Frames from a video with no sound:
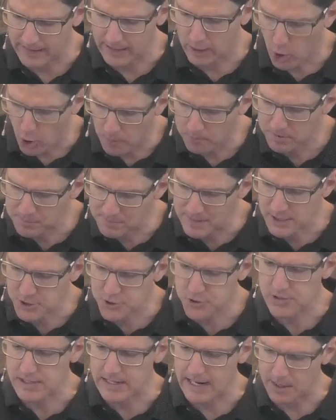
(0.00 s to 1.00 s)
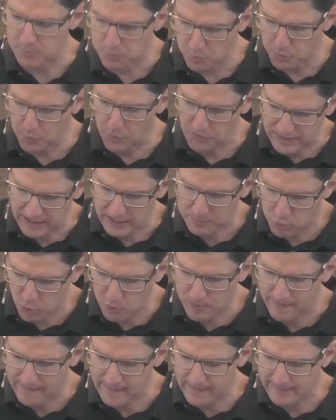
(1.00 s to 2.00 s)
They're complementary, and we'll think more
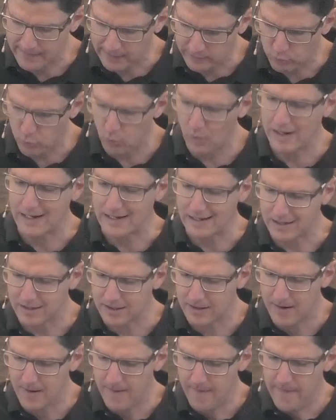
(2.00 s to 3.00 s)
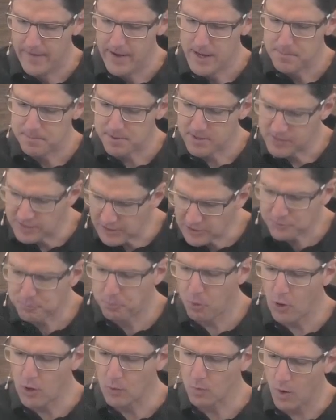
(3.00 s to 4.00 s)
about that next week. But at this
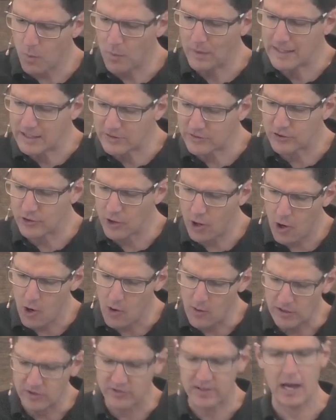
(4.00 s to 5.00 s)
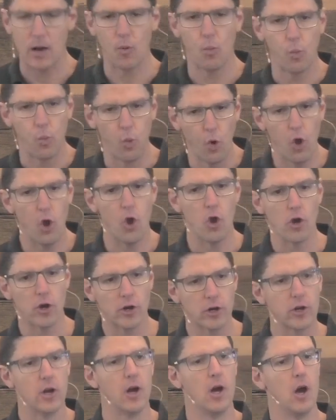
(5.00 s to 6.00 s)
point, what we need to know is that
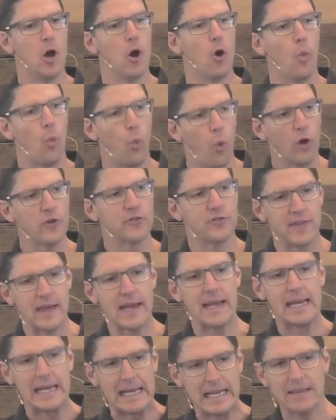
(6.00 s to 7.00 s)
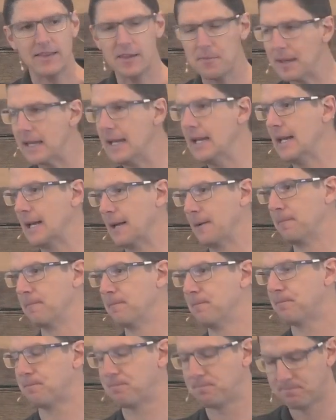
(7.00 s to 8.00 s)
work was there in the beginning.
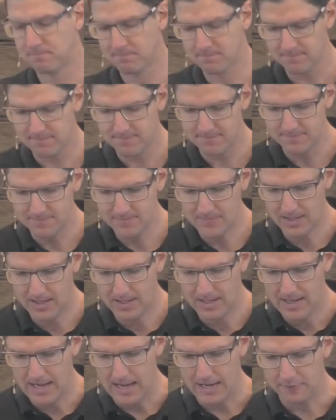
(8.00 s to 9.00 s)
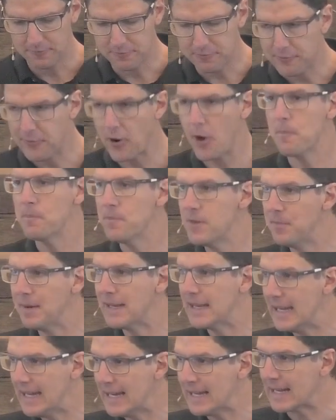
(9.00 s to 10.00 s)
Uh, from the
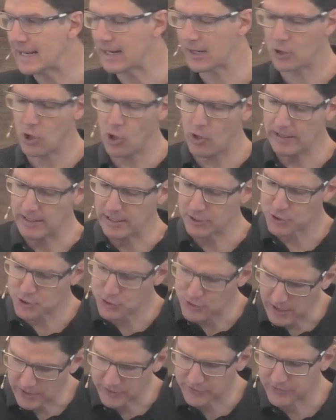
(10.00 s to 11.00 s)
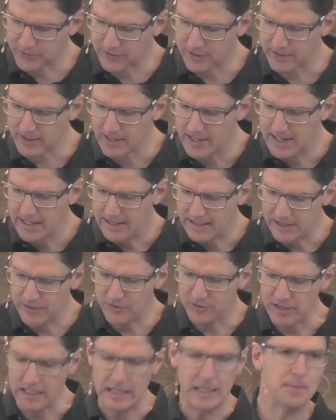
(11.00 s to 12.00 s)
beginning, God entrusted
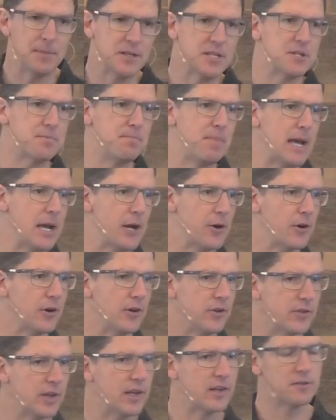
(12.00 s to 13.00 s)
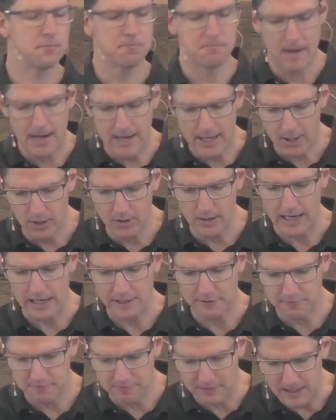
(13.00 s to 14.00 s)
his image bearers as male
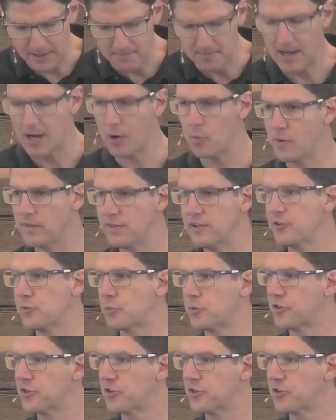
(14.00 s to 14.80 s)
and female with this